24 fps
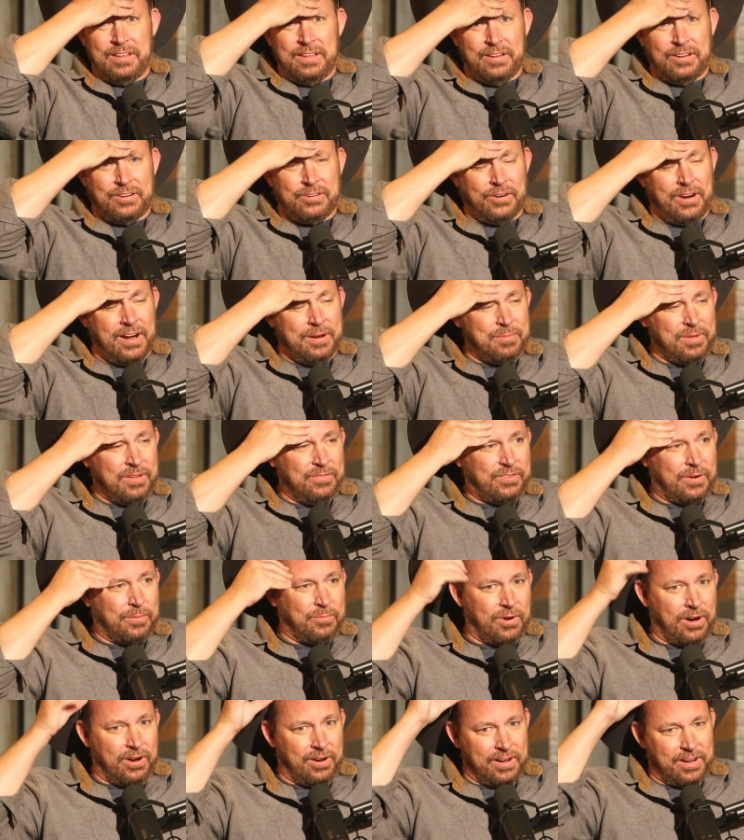if, correct me if
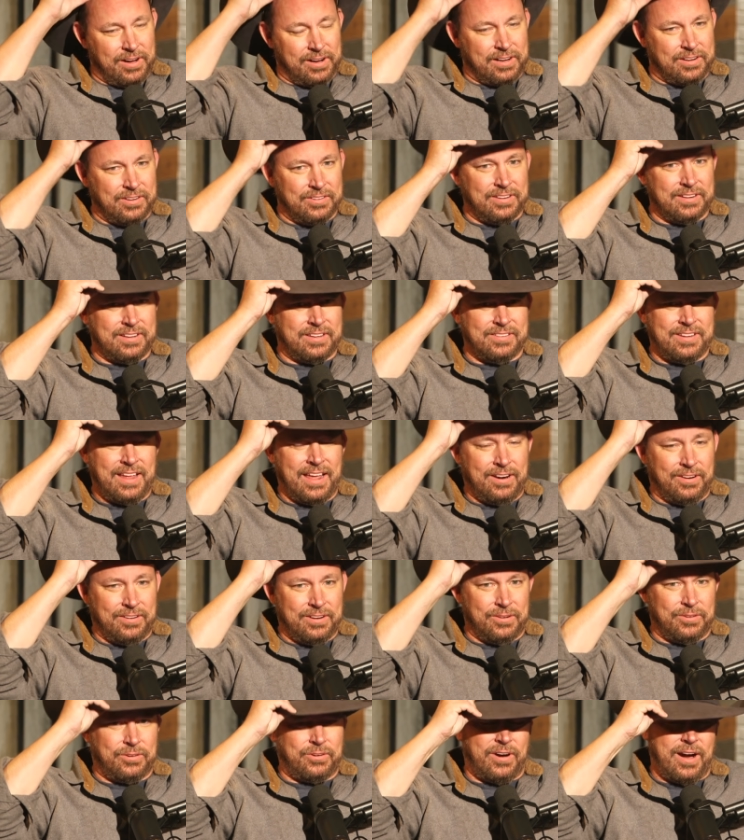I'm wrong here, because because I
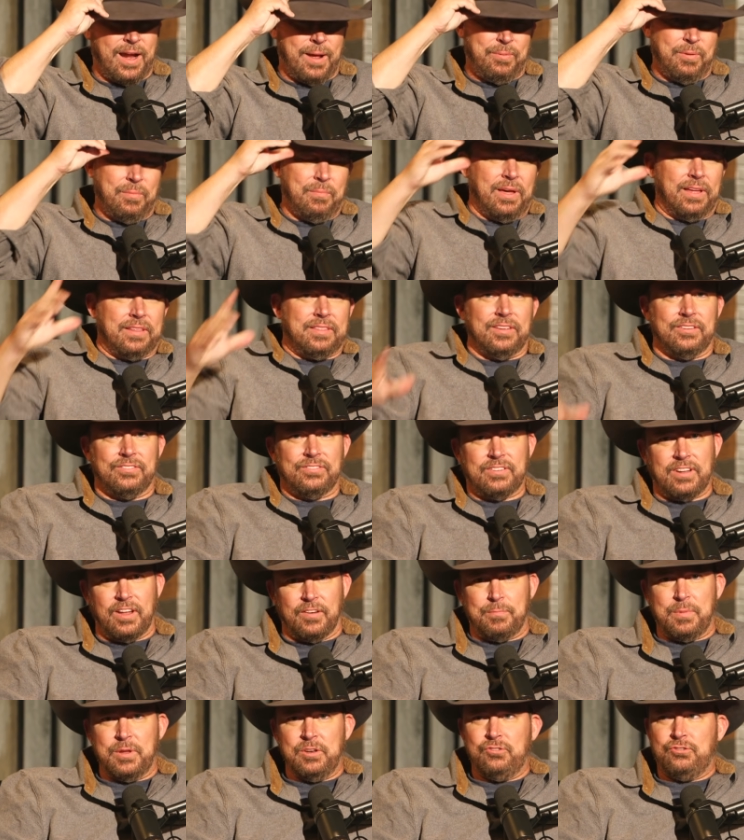don't know crap about this
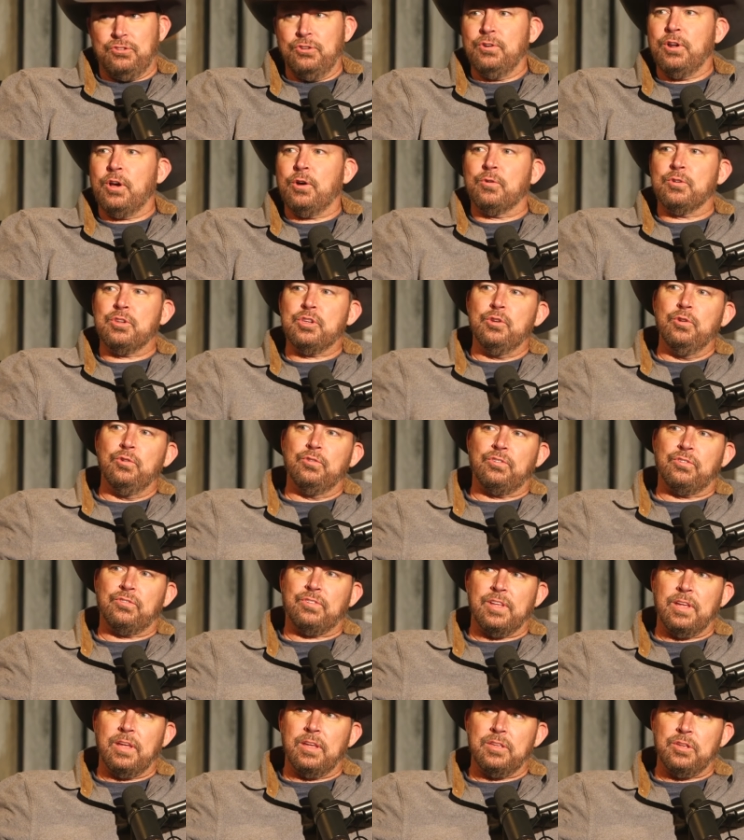stuff, but judo
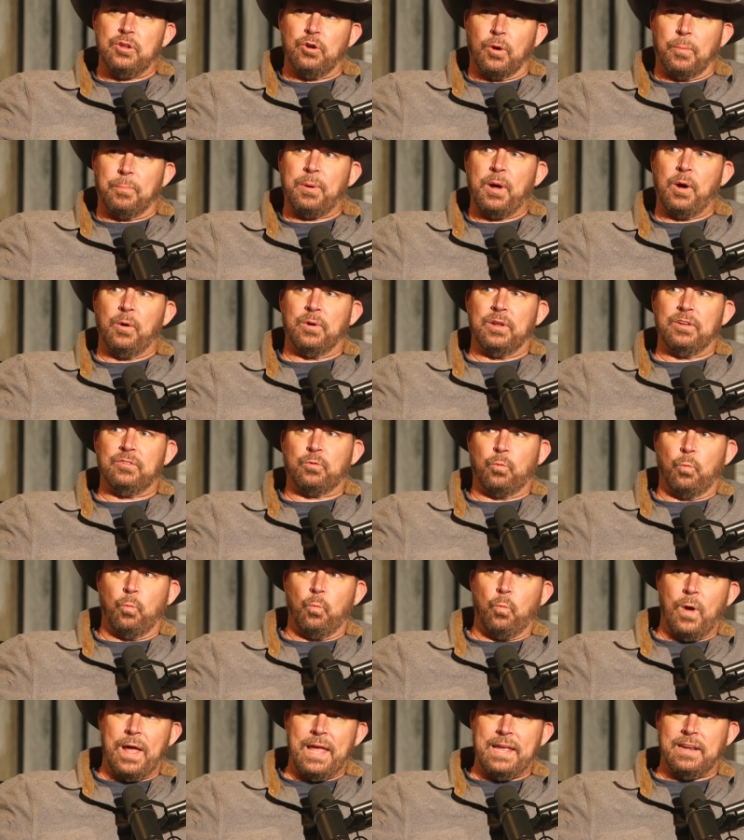uses the your opponent's
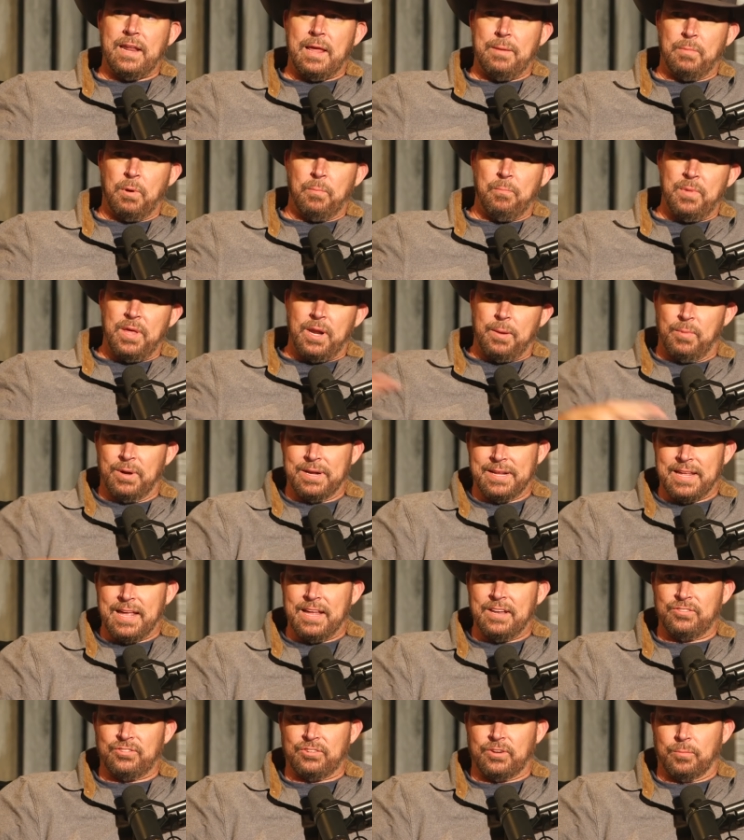weight and momentum
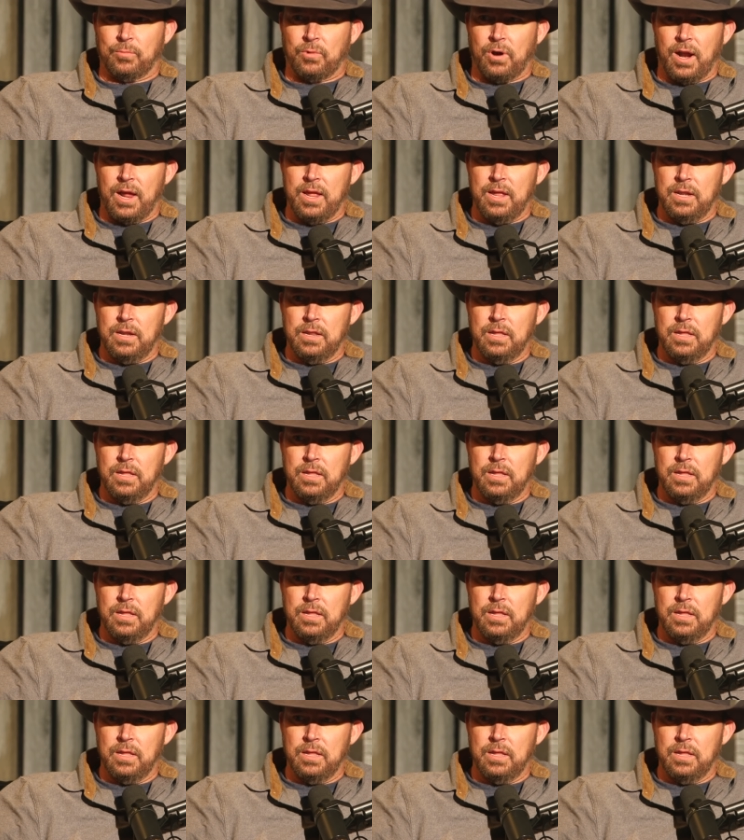against them, right?